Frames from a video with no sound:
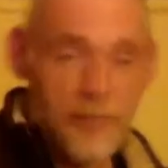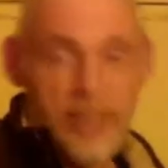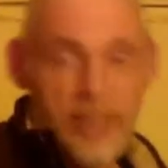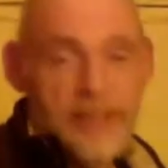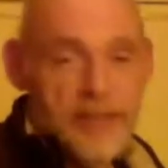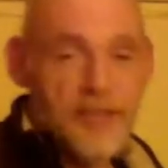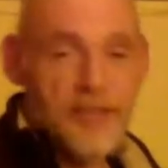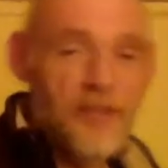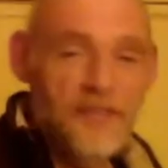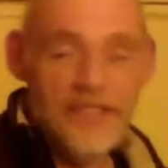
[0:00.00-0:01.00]
right? So the
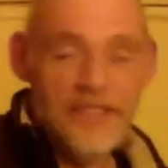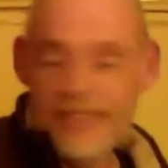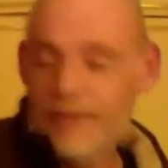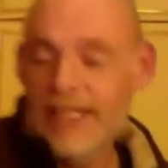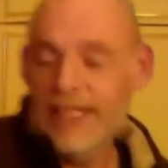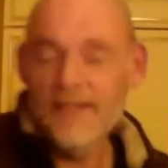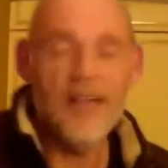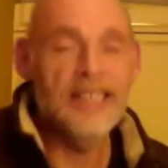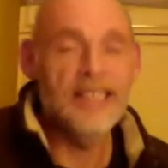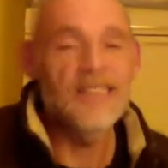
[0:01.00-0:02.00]
surface we live
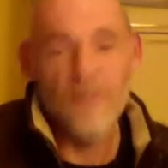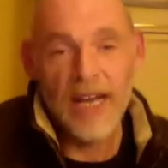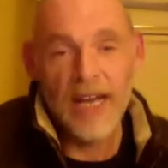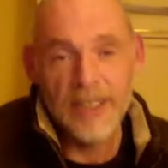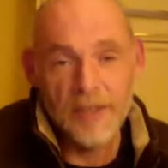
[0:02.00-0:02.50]
on is flat.